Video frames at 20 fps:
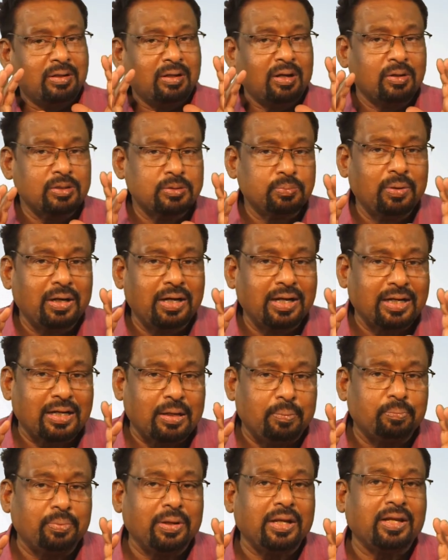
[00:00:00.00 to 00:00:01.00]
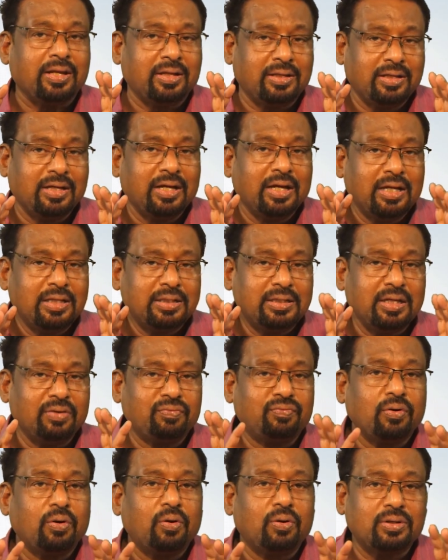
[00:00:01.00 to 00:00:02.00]
house building company. They
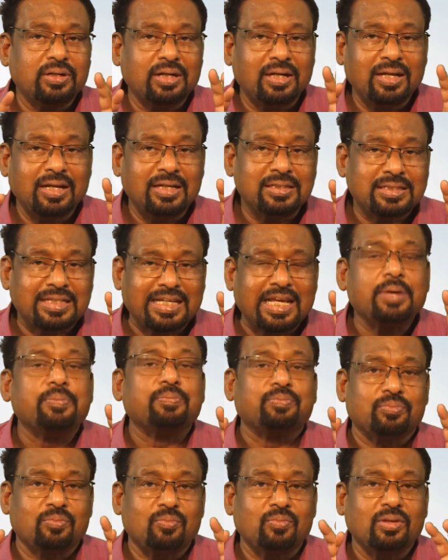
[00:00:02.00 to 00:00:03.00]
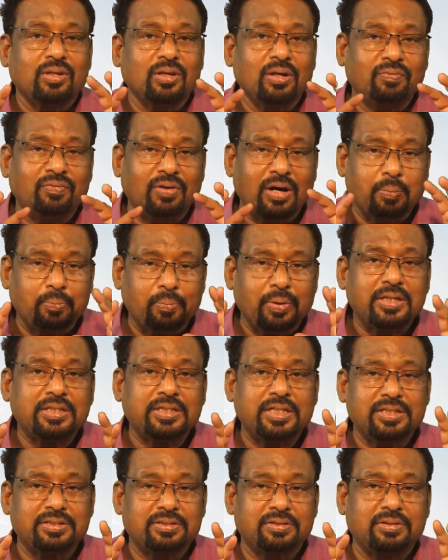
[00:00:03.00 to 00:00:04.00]
floated a scheme for
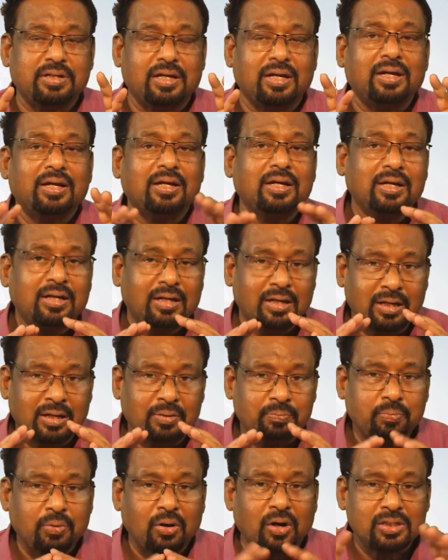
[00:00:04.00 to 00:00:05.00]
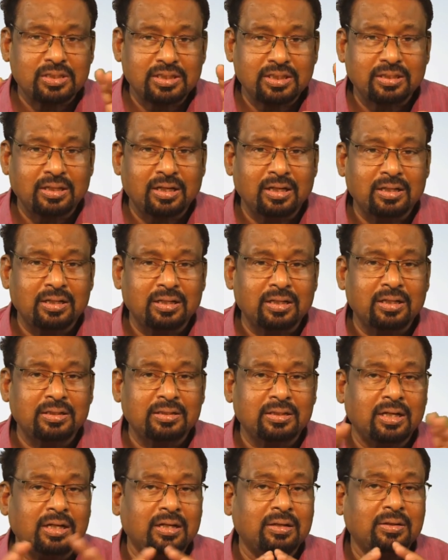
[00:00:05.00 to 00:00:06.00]
purchase of the plots in
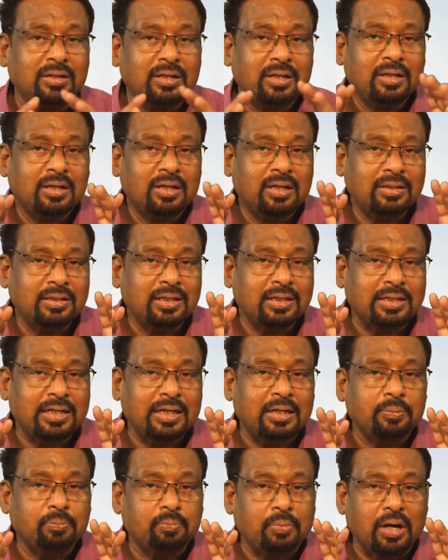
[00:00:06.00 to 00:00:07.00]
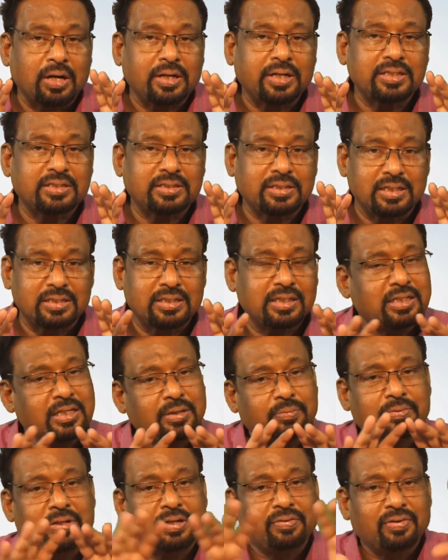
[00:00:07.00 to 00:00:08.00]
the park is concerned. They
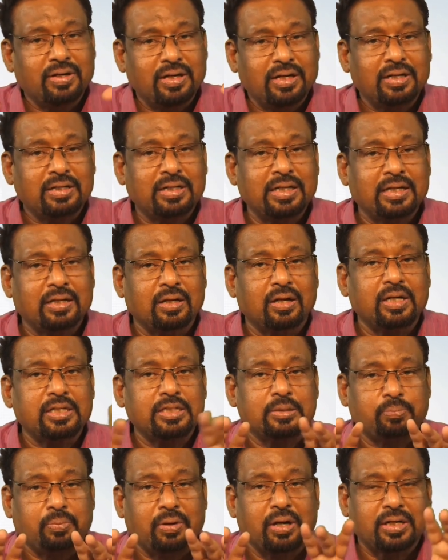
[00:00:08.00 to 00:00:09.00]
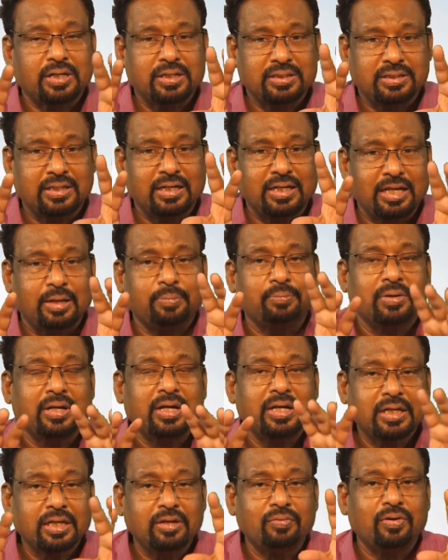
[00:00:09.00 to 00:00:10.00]
given a technology park is the name
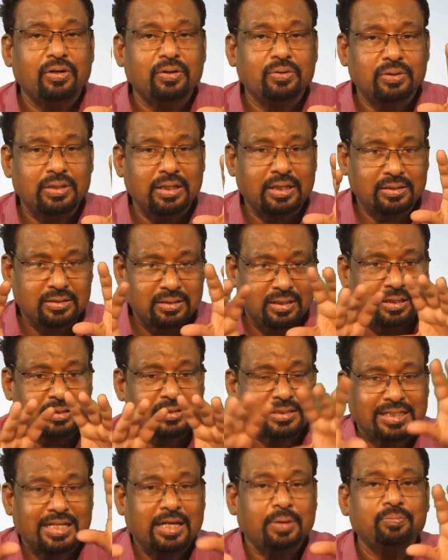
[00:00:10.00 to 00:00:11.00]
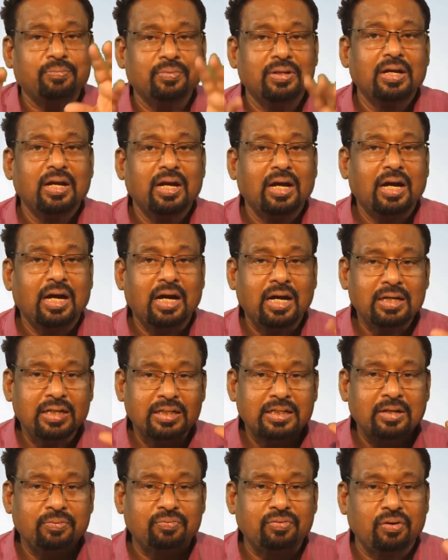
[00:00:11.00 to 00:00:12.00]
given to that scheme, and
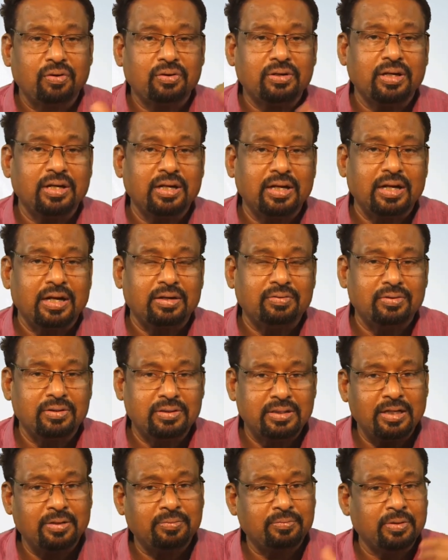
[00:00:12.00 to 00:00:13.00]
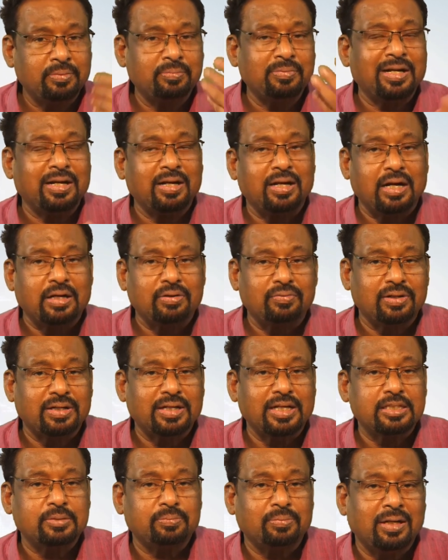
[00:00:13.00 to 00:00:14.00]
they floated they made an
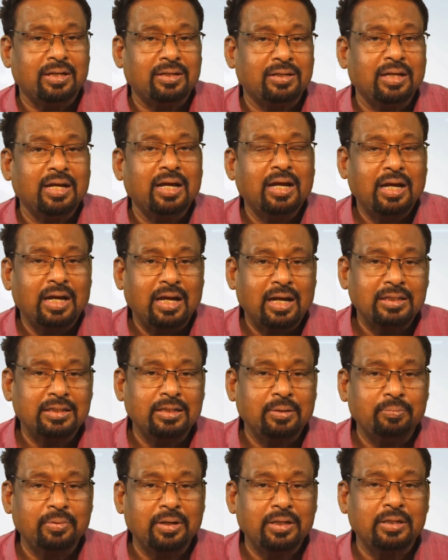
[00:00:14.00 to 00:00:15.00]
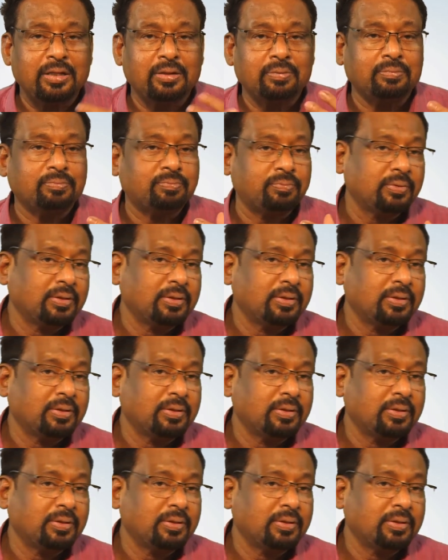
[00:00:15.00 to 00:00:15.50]
advertisement, and they made the